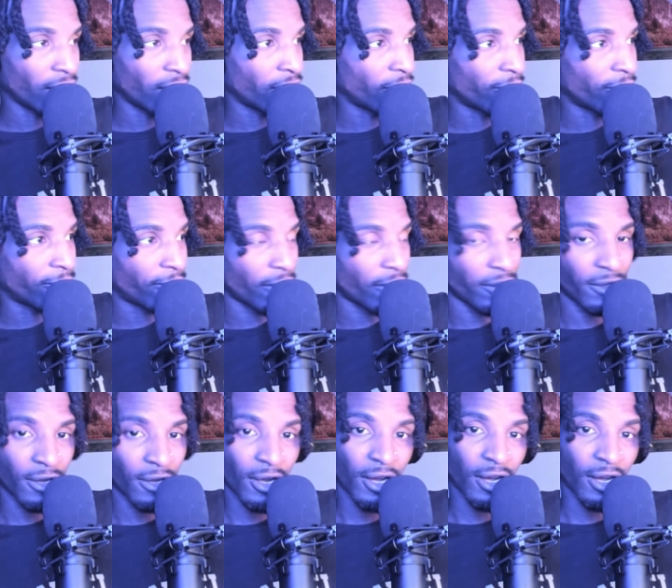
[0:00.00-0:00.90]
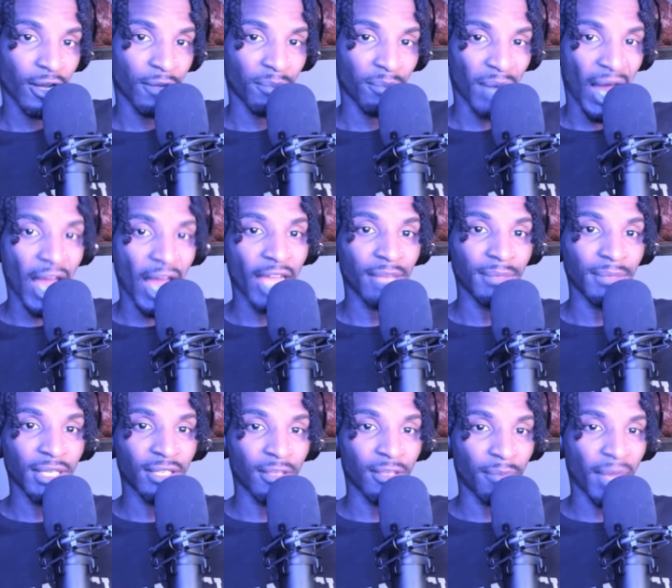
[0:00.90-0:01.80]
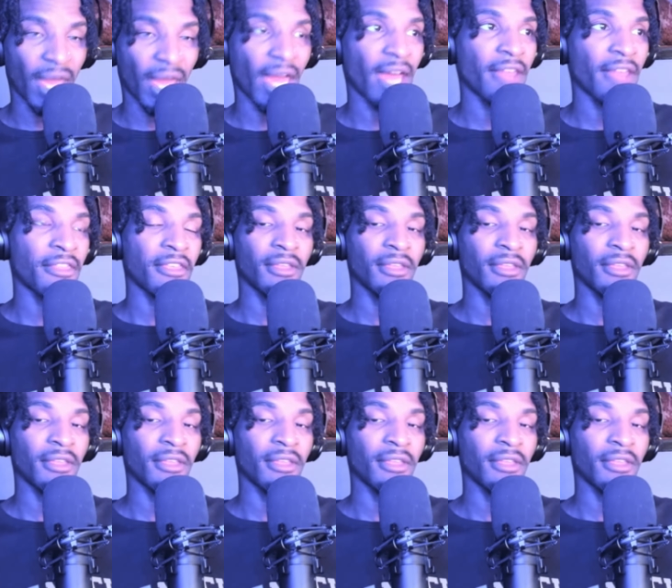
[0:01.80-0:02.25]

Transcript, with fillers: further uh, behind me in the path.